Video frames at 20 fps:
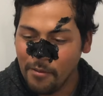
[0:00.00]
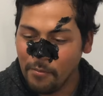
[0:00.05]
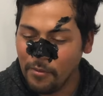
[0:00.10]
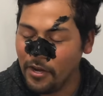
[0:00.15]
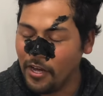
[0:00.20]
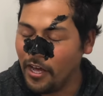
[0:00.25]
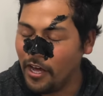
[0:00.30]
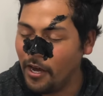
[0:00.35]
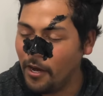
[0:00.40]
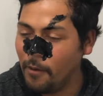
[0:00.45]

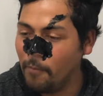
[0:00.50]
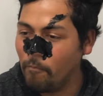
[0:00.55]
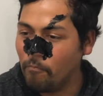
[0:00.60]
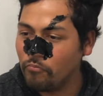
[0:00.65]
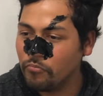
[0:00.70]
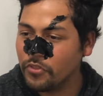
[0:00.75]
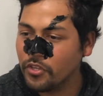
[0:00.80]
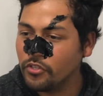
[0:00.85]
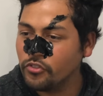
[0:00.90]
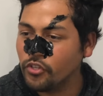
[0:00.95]
But
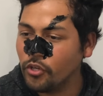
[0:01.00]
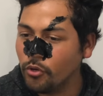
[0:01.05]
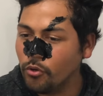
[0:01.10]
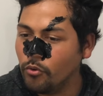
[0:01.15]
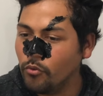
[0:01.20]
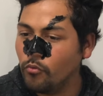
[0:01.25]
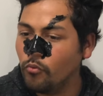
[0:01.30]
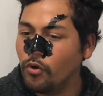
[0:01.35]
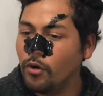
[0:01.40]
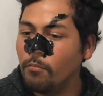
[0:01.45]
um,
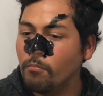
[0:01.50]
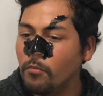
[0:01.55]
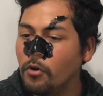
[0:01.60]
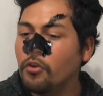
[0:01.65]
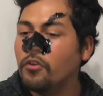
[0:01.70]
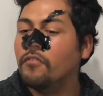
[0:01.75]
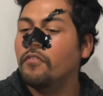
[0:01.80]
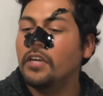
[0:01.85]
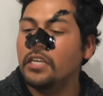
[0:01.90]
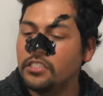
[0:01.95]
so what
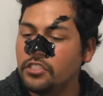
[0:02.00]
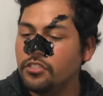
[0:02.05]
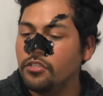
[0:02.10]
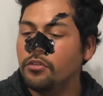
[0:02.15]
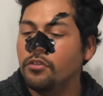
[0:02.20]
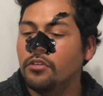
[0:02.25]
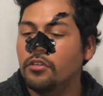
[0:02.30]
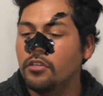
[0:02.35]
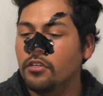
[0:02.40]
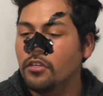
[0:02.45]
motivates
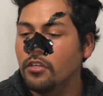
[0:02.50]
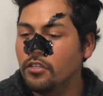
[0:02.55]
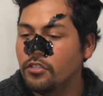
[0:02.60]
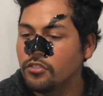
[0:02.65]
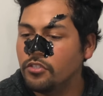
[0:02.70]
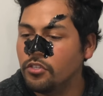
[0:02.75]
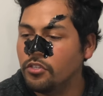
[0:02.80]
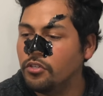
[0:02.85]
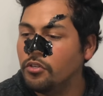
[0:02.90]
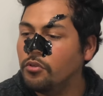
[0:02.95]
you to,
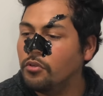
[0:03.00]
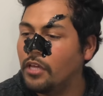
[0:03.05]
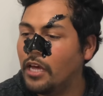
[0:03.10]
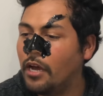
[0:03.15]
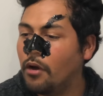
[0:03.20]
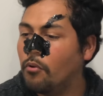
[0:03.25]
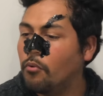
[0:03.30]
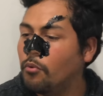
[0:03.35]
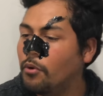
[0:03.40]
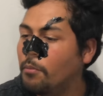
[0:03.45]
to do
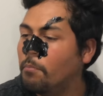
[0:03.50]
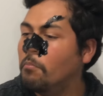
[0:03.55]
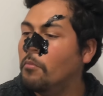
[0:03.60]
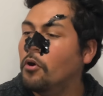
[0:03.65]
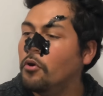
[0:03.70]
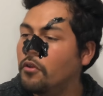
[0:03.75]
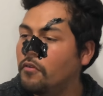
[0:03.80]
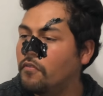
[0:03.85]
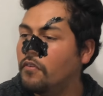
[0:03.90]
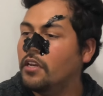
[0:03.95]
that? What
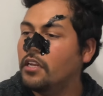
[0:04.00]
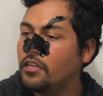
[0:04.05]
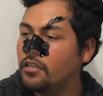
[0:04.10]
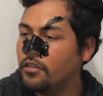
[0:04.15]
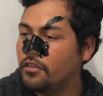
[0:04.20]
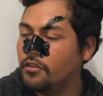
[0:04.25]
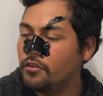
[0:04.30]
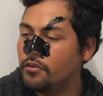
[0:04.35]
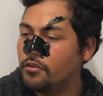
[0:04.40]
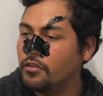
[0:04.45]
motivated
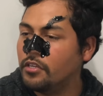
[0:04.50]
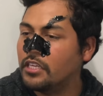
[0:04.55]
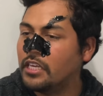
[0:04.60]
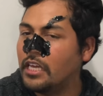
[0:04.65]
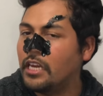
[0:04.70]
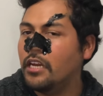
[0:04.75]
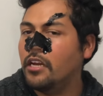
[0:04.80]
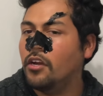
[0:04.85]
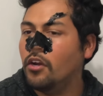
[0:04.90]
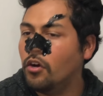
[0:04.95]
you to
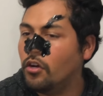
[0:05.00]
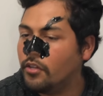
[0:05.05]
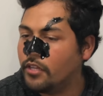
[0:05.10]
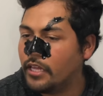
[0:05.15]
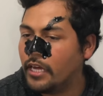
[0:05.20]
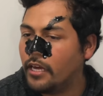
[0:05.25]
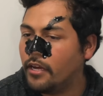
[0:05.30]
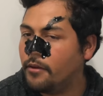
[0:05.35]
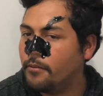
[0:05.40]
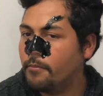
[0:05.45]
get in all
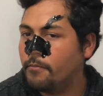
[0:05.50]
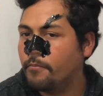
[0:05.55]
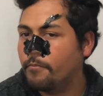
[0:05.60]
that?